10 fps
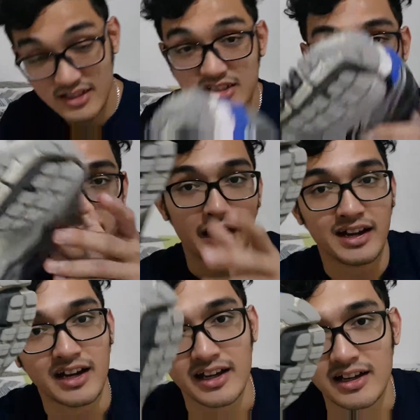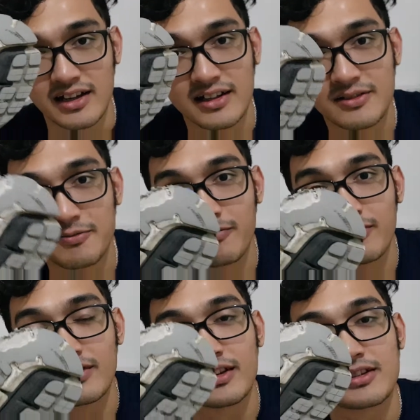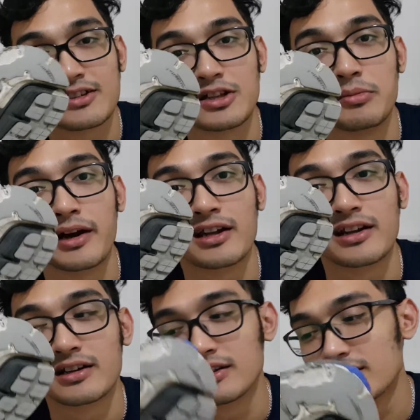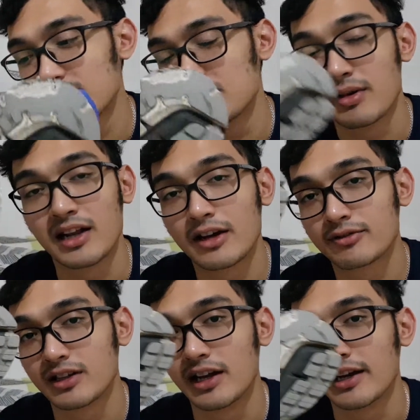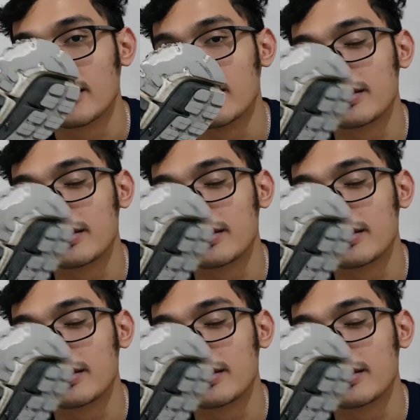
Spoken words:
is the bad leg. This is the bad leg. This is my left leg.